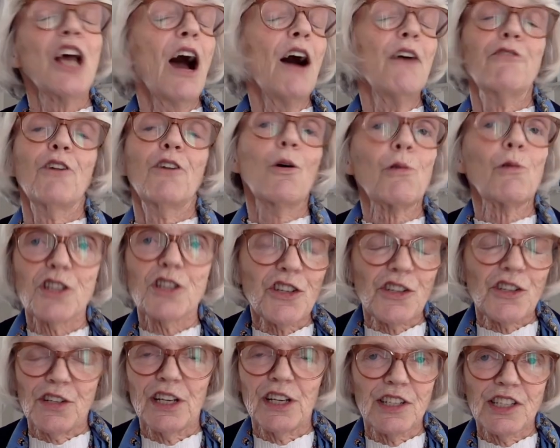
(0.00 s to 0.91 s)
of course,
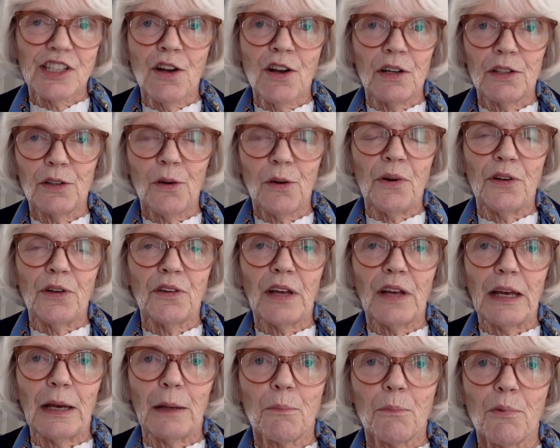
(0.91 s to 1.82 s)
she is not going to
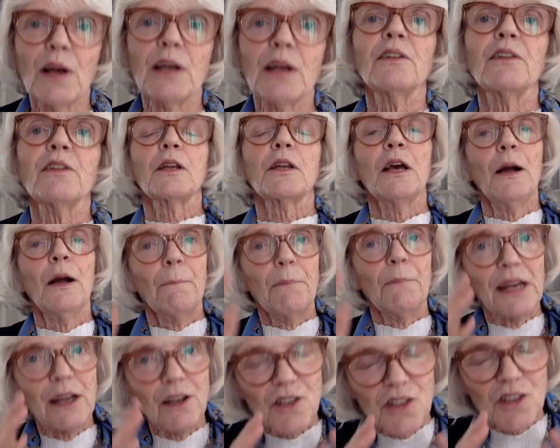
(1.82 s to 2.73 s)
get pregnant
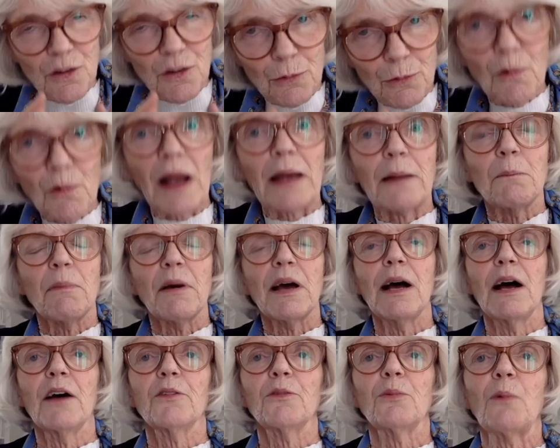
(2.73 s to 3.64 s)
because the right
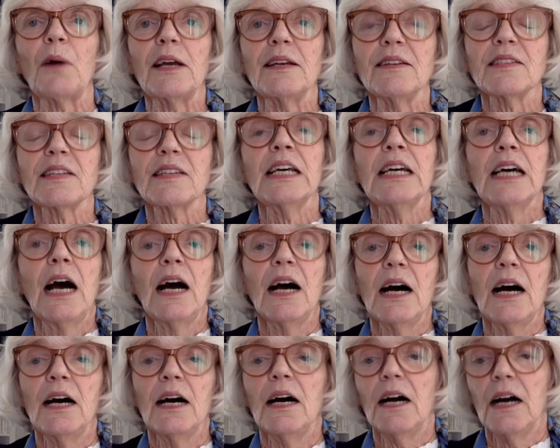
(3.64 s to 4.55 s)
pathways
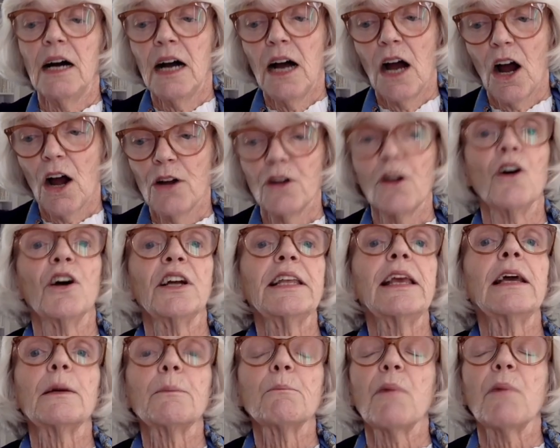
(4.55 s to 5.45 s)
are not
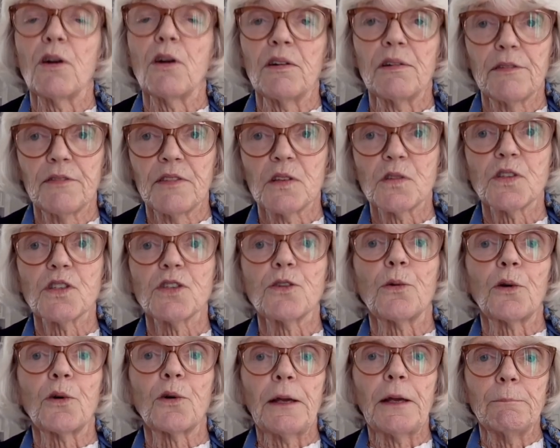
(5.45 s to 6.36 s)
yet part of the
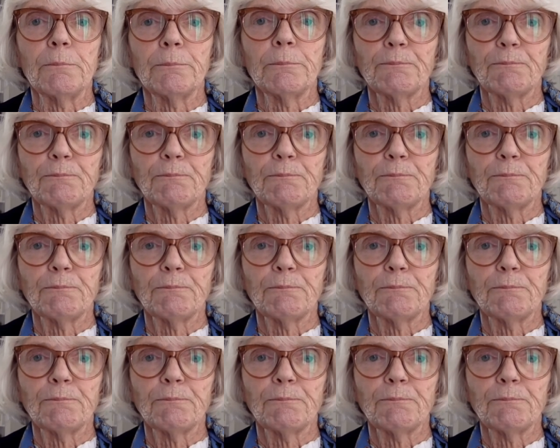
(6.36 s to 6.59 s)
story.